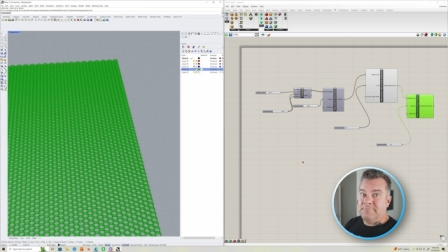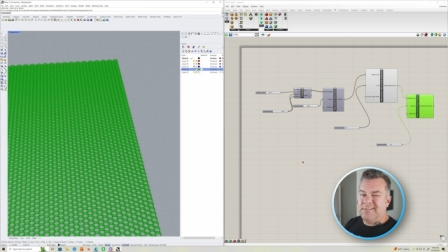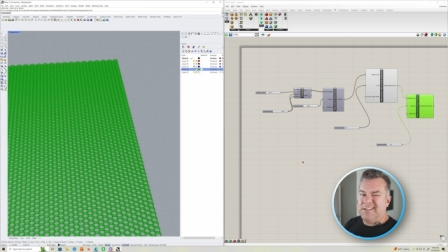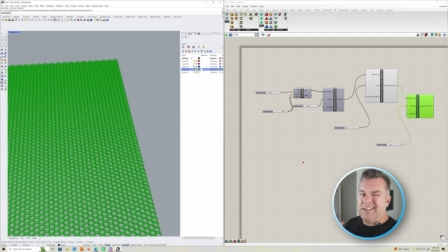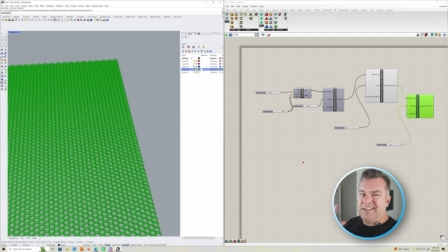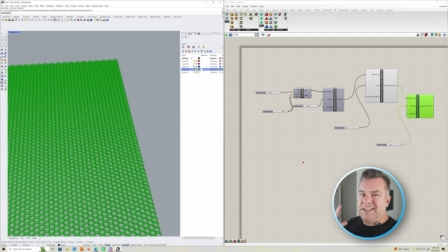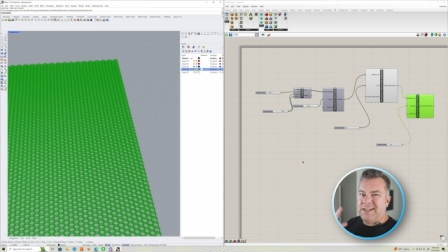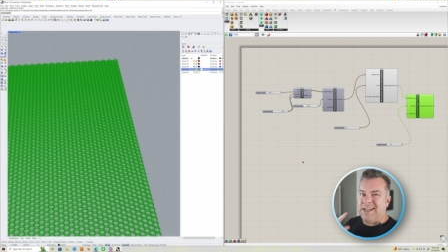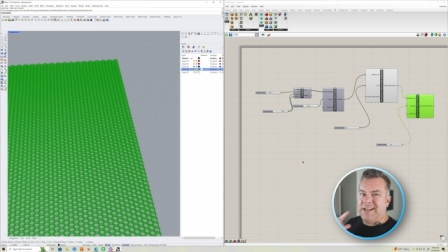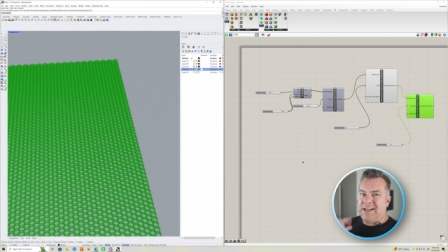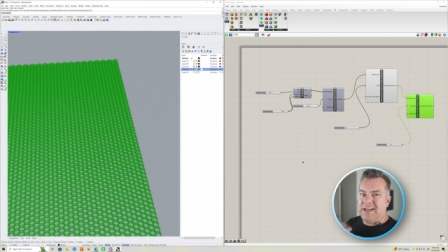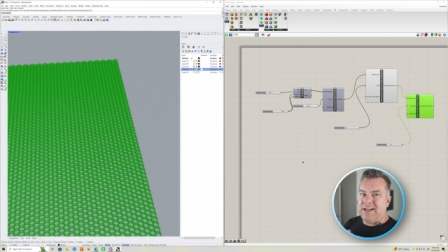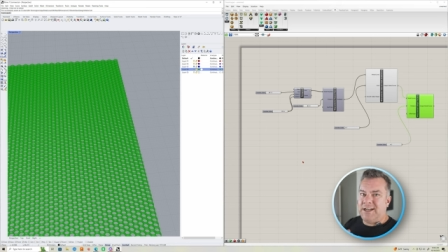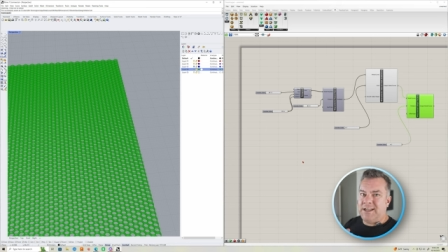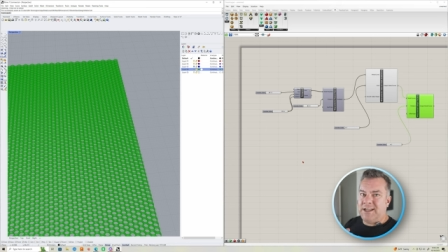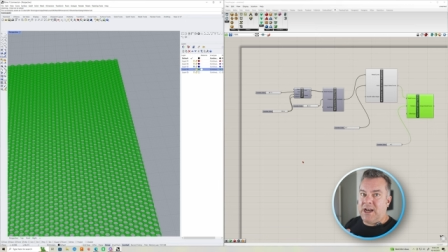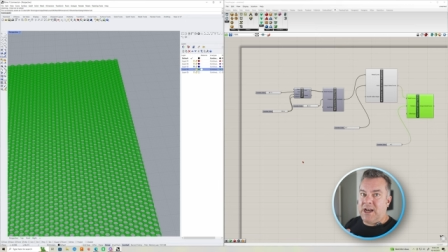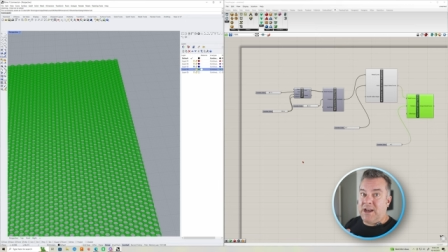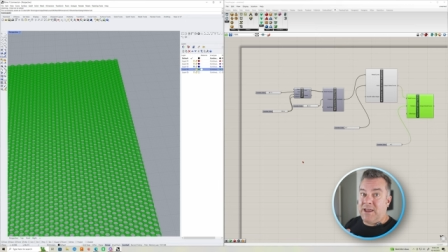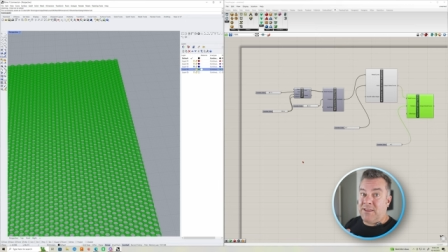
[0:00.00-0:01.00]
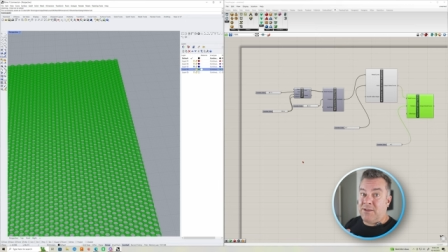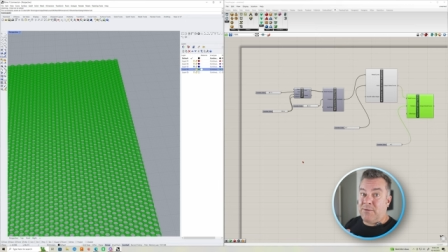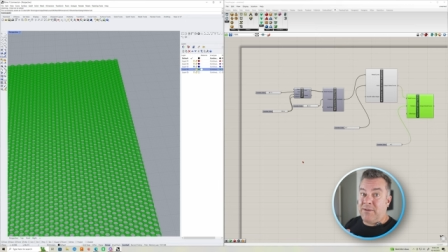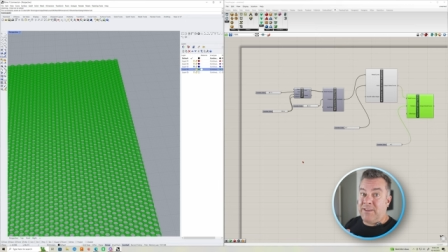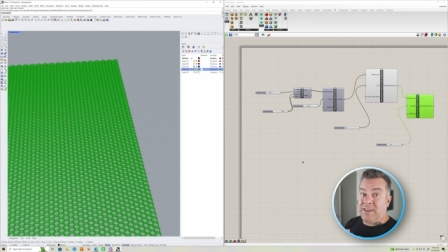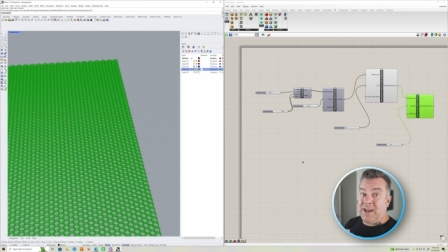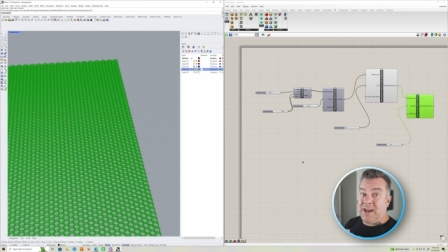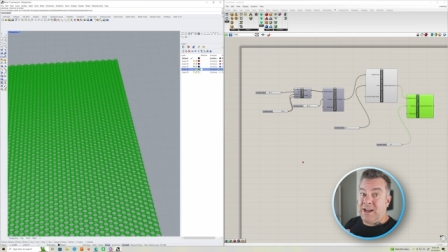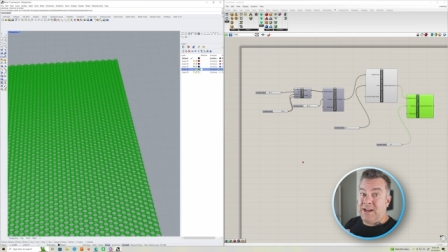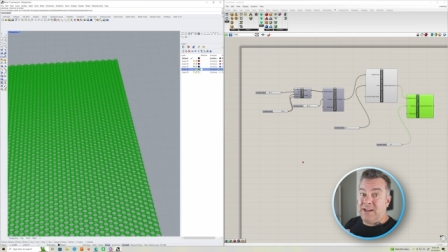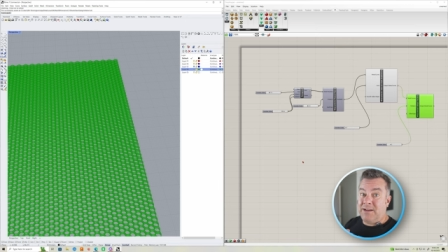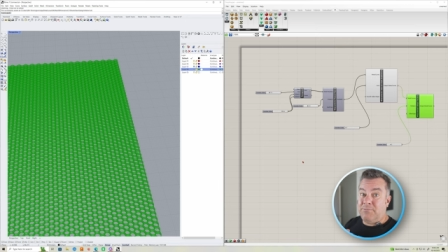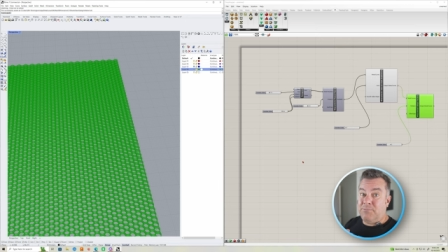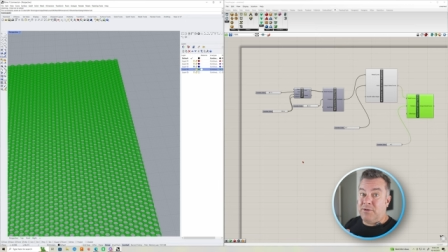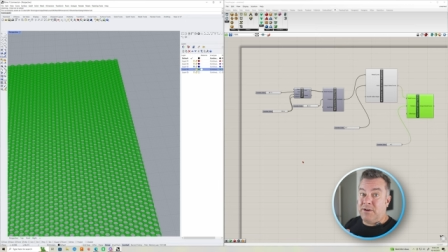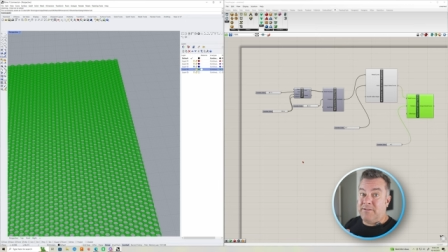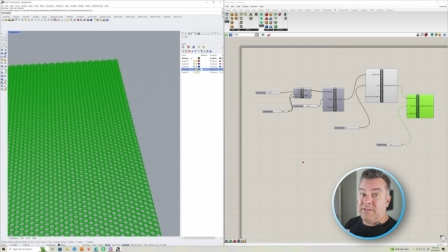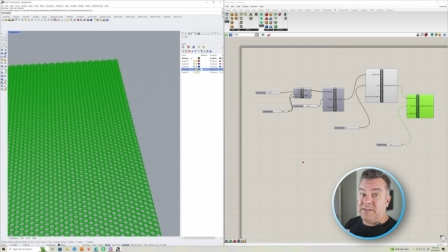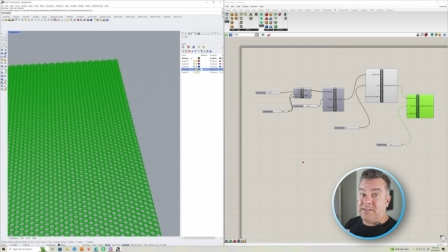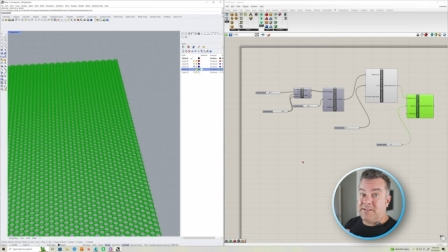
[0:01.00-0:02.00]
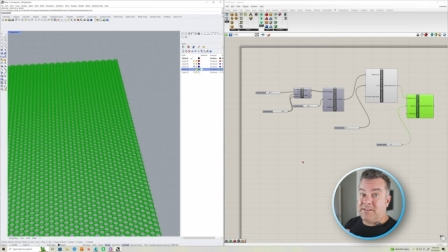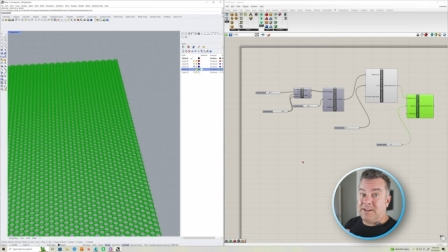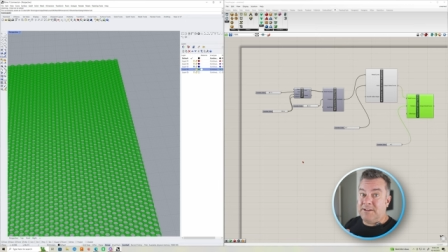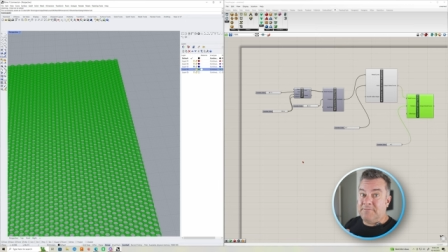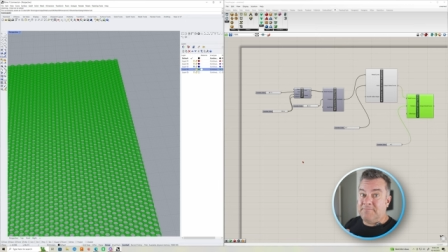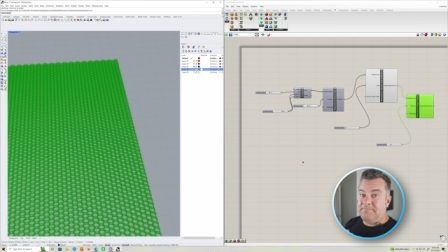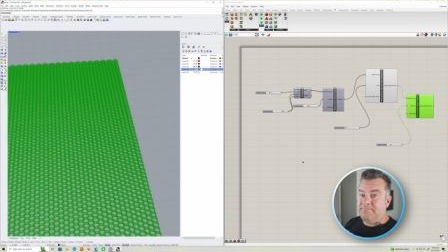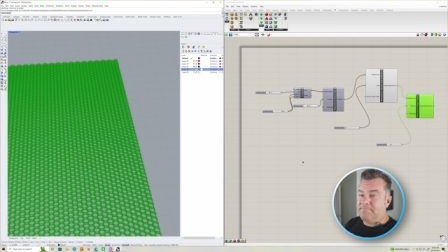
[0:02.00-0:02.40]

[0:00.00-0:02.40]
Let's take a look at another one that I did previously.